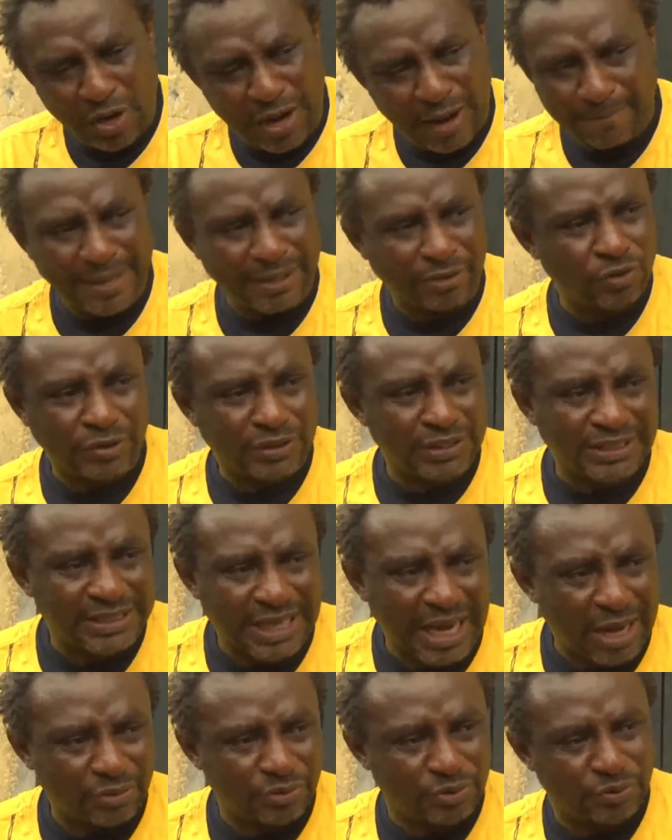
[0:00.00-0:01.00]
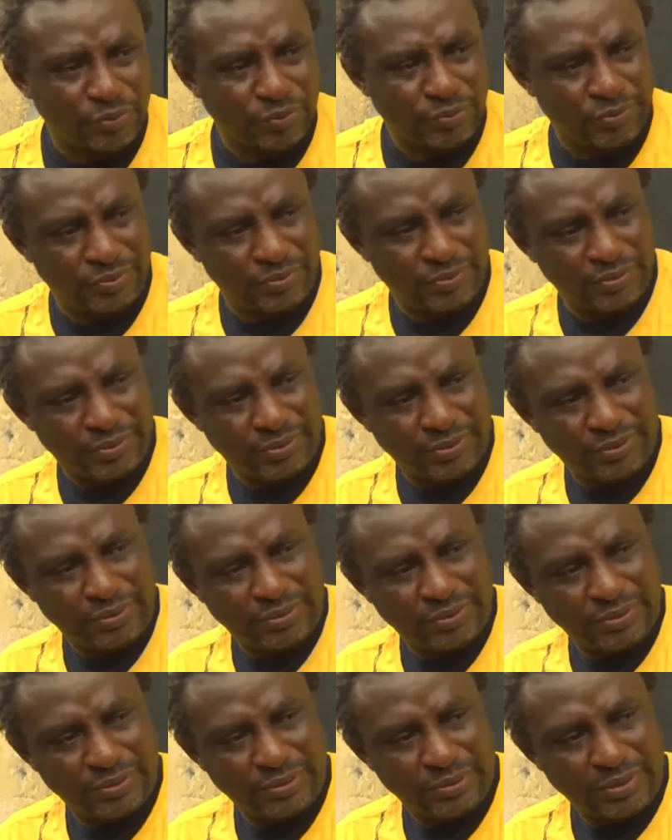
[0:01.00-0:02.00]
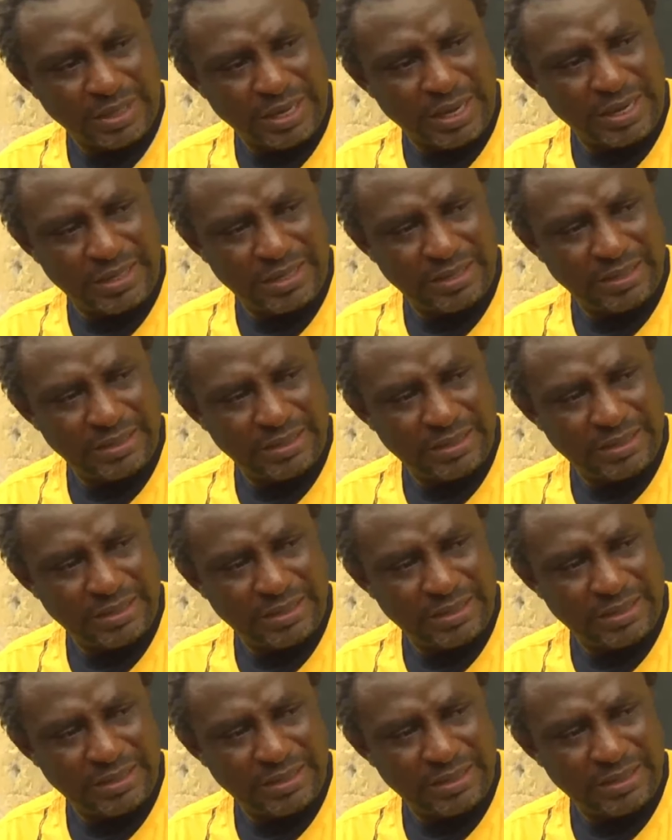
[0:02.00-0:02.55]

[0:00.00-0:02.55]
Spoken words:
don't abandon this house. Eh?